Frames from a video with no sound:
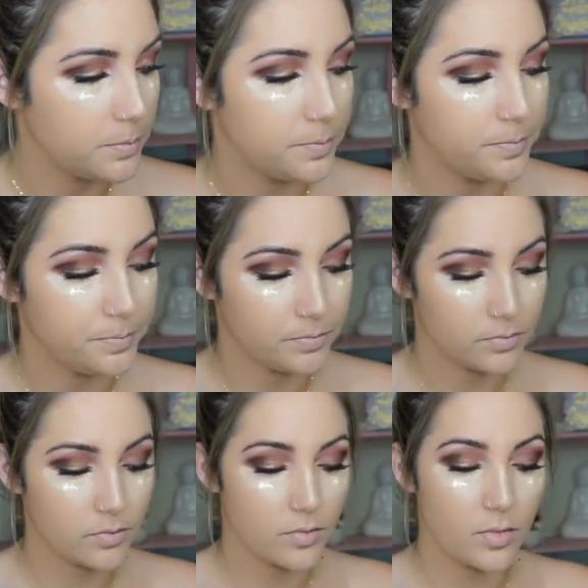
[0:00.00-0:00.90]
And
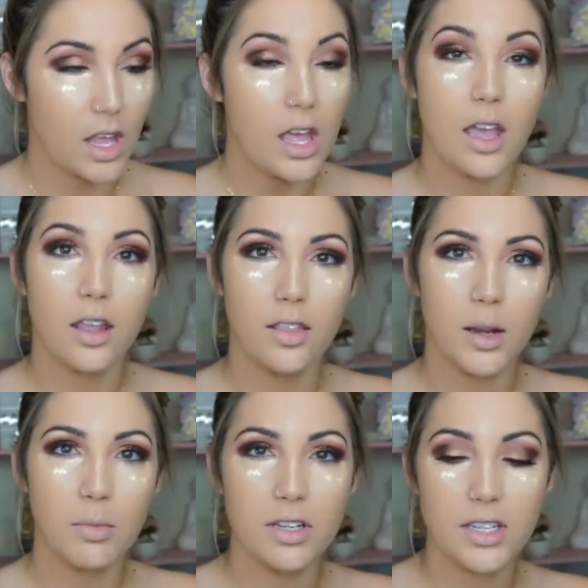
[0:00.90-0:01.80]
then
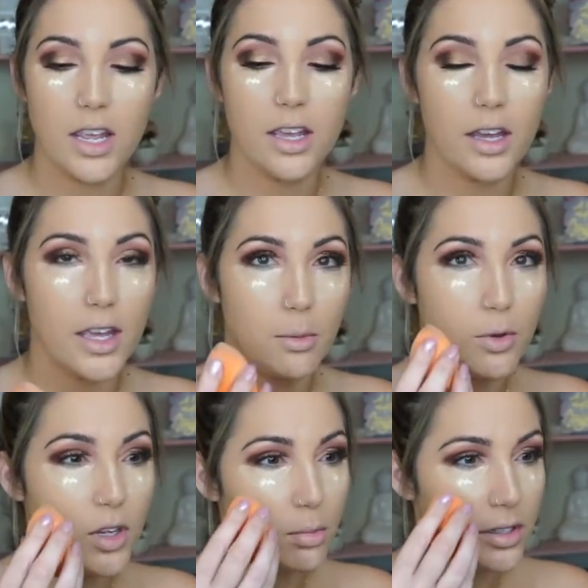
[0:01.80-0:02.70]
I'm going to take a
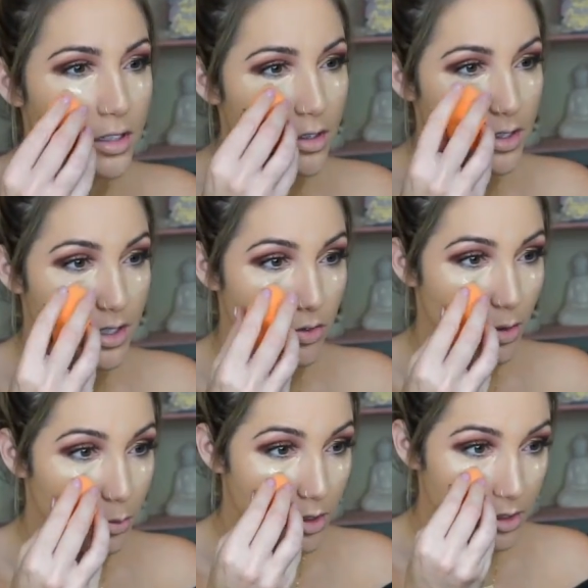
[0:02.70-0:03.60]
beauty blender. This is
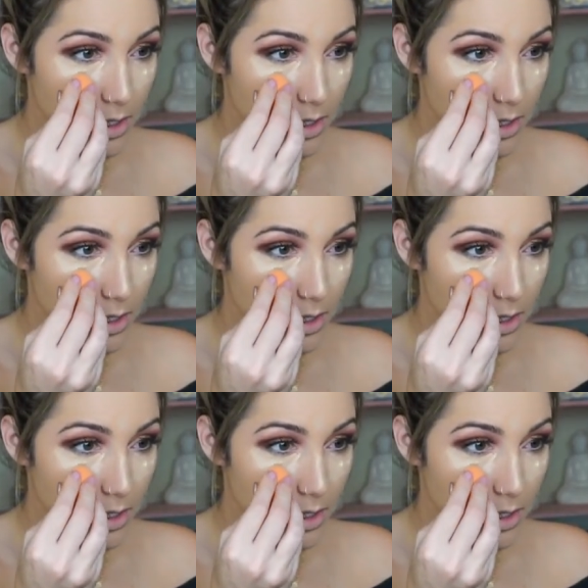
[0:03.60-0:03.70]
from Real